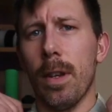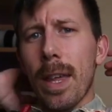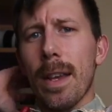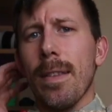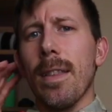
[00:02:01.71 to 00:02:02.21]

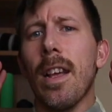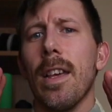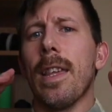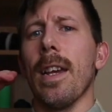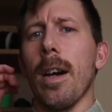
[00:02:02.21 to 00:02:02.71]
There's
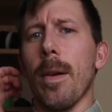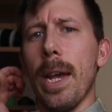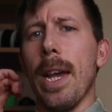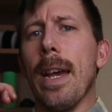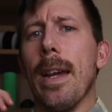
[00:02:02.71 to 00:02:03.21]
nothing
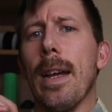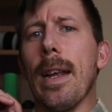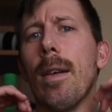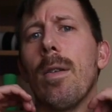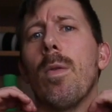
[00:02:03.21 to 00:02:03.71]
here,
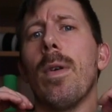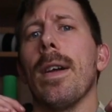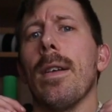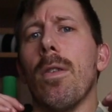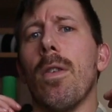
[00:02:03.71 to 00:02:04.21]
and
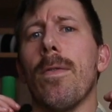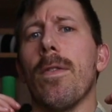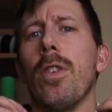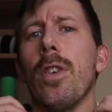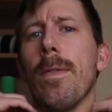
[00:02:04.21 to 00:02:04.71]
quite
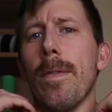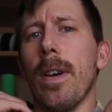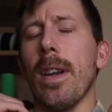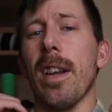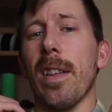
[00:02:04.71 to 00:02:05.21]
often you
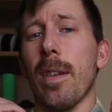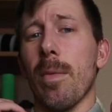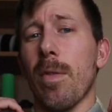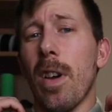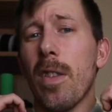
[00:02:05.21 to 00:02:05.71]
find
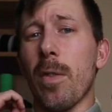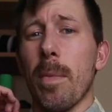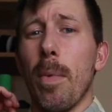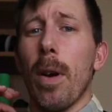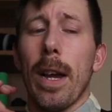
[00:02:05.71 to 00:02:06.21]
others
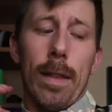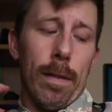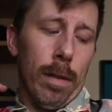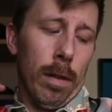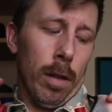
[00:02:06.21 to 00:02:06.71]
with
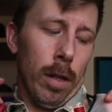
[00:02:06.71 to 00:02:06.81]
pockets.